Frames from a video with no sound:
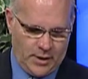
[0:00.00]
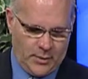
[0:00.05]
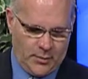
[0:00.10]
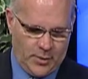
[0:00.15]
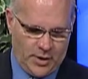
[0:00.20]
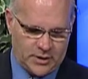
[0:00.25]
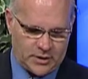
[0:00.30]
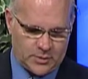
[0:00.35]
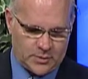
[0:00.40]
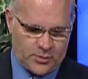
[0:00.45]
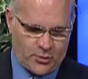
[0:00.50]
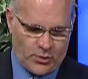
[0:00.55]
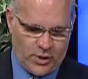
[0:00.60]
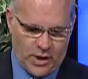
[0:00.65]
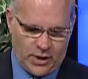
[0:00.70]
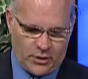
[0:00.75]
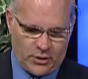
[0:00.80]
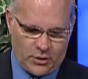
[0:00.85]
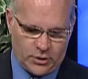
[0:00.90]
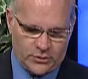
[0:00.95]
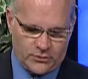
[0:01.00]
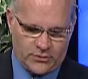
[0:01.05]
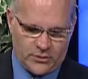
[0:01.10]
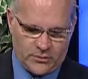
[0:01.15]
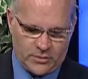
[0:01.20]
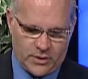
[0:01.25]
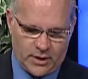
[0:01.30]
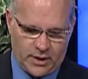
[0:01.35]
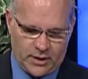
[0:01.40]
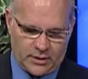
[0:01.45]
But the parade goes
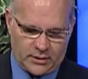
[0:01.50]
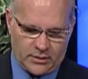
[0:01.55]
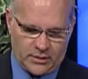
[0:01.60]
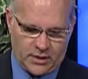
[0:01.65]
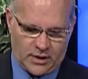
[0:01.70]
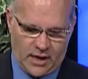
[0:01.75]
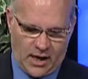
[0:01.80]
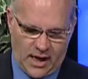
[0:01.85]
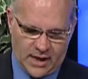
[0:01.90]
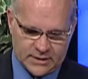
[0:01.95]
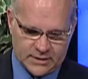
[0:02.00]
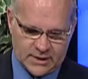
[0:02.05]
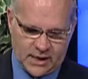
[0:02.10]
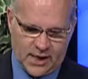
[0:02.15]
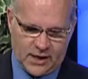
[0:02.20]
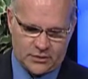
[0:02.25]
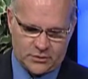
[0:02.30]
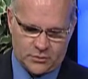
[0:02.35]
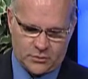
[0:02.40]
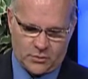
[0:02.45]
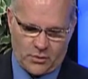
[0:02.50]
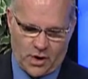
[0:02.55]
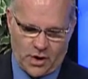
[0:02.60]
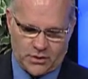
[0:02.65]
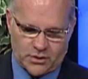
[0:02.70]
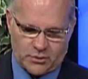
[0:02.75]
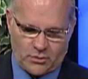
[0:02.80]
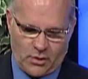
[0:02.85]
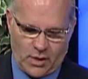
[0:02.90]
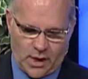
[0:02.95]
from the, the Gasthaus
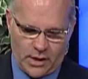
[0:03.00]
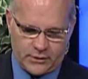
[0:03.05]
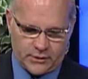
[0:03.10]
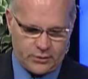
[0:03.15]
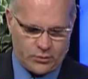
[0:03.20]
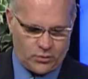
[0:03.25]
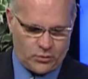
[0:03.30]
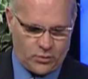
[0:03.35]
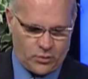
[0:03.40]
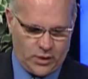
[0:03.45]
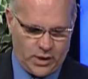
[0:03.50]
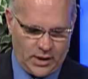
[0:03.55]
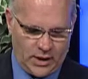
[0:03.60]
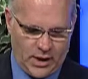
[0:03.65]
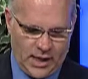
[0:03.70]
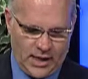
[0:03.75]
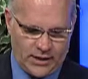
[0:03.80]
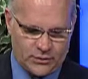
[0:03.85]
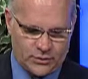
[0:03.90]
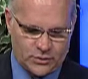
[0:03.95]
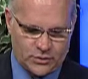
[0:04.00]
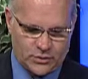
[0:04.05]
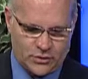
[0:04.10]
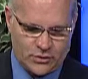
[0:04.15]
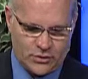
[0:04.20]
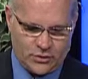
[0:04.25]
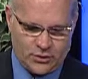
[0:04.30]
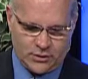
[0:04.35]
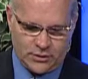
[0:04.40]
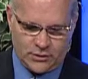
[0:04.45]
restaurant to Wielander
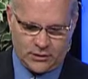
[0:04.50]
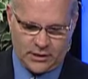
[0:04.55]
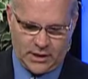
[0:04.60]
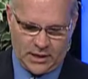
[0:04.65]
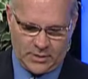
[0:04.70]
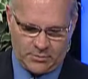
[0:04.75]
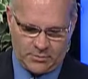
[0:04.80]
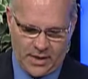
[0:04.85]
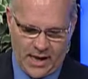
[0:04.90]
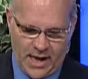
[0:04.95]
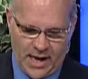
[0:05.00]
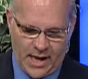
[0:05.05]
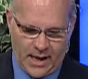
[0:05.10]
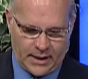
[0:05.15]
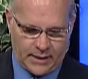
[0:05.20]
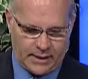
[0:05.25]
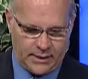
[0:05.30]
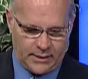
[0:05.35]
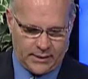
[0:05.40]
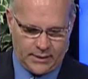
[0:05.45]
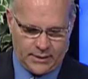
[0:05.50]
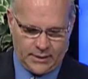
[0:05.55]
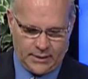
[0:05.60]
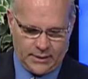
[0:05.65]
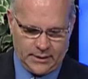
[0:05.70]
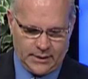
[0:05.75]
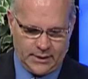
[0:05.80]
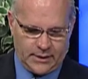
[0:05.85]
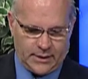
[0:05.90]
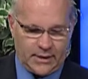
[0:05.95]
School and back,
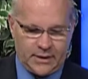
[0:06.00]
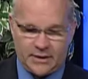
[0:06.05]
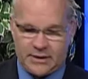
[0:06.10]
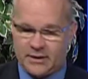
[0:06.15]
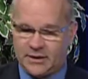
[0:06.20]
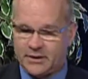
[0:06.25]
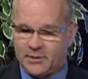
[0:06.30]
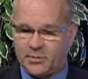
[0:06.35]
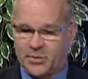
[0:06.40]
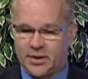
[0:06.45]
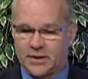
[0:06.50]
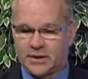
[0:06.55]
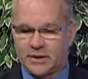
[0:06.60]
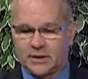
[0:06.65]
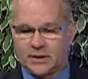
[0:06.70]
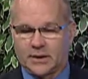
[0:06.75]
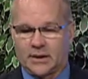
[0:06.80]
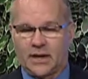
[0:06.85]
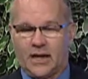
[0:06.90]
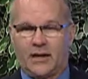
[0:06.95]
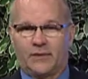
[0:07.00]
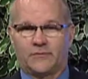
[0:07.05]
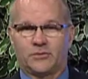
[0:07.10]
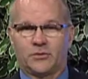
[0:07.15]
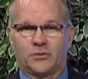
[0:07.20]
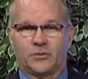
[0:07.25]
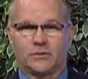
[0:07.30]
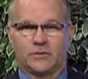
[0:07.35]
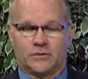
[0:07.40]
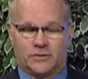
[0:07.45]
and then the picnic
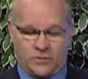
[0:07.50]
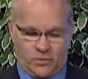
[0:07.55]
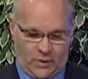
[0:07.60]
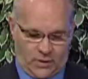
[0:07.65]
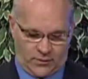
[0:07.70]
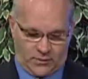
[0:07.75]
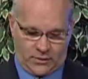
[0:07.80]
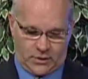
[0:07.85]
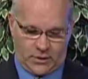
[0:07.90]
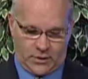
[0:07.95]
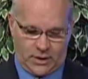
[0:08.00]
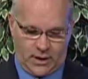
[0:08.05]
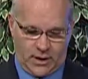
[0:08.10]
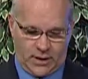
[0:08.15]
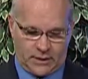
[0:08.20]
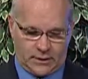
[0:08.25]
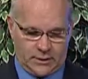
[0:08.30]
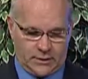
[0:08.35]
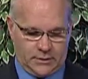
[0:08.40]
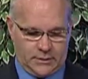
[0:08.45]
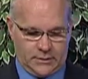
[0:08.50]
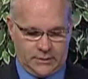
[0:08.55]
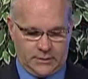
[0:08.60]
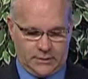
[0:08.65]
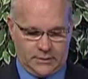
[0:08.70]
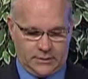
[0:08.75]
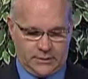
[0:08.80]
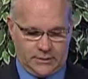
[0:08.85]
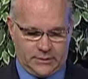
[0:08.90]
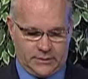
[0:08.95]
afterwards. 12 o'clock
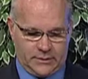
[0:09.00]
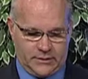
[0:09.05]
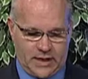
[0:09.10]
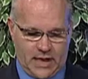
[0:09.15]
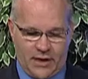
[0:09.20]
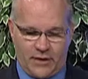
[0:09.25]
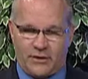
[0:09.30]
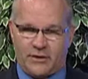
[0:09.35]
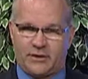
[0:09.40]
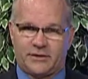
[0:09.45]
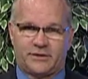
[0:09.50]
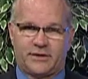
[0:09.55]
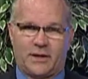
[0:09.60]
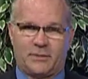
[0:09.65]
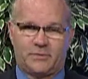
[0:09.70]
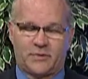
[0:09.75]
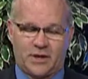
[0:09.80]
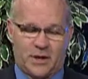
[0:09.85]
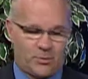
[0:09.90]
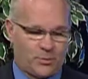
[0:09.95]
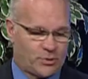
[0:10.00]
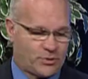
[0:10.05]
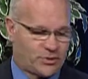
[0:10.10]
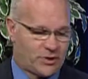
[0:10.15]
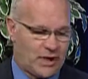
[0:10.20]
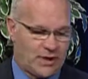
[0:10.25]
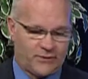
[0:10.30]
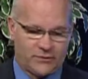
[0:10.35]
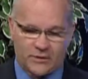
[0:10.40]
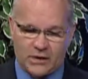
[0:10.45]
Saturday, September
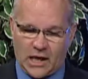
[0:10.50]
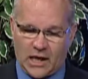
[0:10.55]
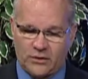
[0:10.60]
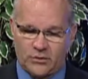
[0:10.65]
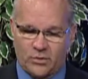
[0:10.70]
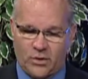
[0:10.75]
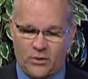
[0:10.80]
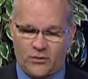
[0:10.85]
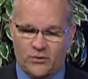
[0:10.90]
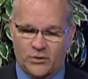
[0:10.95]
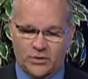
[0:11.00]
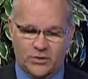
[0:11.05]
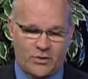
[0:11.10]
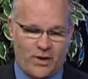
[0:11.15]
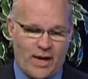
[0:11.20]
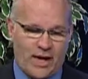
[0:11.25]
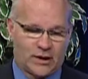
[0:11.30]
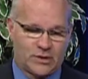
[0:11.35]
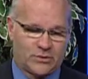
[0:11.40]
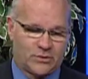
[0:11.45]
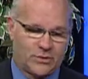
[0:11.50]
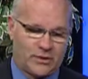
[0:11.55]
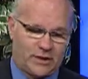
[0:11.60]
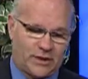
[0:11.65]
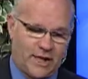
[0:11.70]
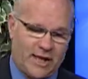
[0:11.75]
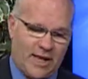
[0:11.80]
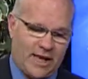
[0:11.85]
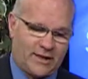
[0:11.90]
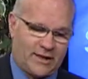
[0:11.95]
7th. I drove a tractor in
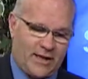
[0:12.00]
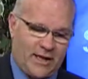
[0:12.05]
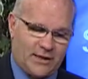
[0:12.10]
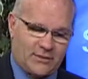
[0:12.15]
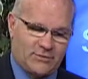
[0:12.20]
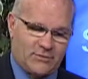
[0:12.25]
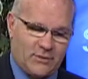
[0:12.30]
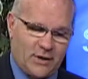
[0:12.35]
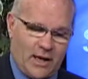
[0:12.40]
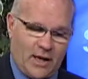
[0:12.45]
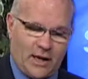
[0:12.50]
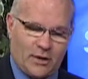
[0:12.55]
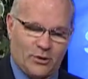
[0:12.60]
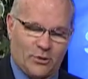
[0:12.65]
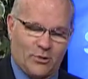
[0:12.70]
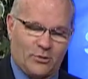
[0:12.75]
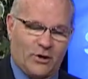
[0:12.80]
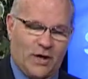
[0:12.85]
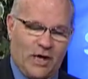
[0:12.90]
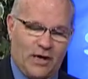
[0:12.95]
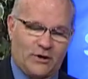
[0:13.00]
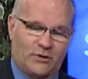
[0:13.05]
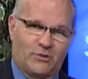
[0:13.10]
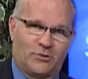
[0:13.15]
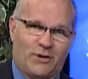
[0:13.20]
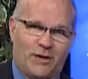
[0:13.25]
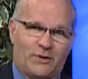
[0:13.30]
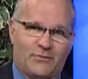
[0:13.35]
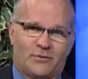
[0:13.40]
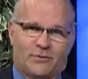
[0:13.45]
that yesterday. I learned how to
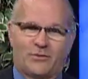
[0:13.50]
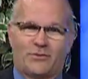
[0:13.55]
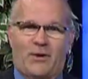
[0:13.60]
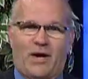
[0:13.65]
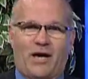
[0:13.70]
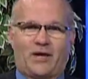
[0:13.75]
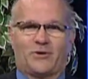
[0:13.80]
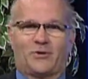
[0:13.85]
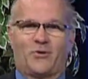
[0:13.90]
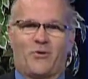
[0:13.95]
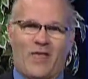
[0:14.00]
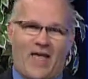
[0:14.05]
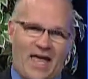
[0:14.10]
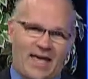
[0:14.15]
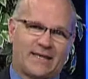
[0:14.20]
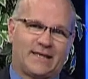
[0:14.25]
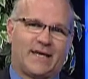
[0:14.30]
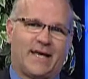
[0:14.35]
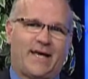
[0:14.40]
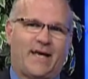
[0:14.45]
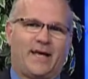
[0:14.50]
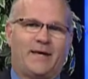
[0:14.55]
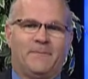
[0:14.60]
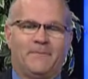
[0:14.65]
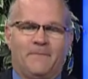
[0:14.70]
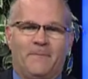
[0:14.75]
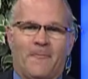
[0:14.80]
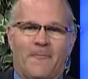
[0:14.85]
drive the tractor that day